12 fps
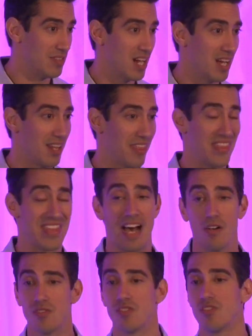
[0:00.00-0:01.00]
not
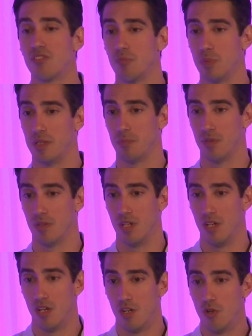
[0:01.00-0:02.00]
thousands of people
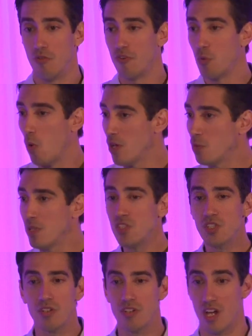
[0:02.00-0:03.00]
who, for one
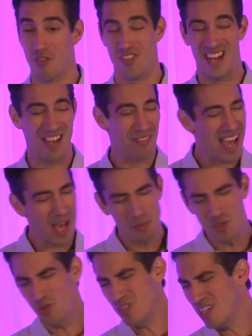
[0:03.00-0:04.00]
reason or another, that have
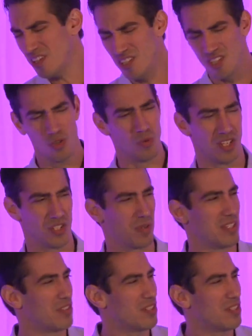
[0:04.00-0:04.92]
absolutely nothing to do with us, right?